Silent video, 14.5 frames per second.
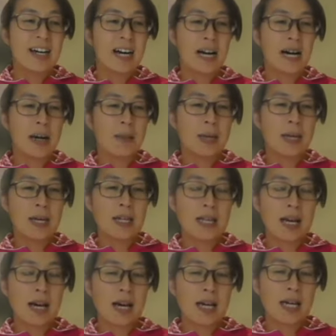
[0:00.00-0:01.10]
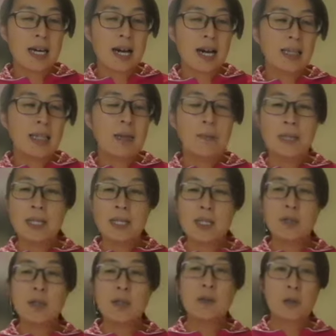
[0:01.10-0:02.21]
um, and I had the
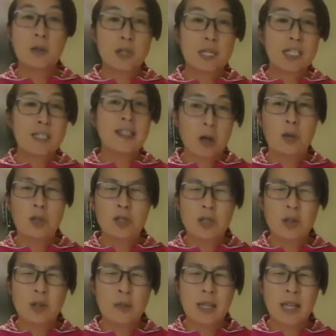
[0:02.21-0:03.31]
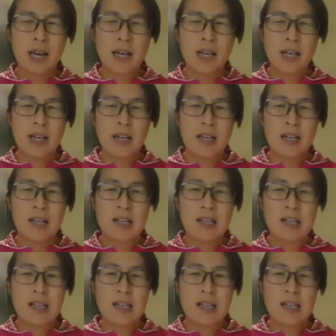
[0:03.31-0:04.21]
pediatric rotation. Oh, should I talk about that? Yeah.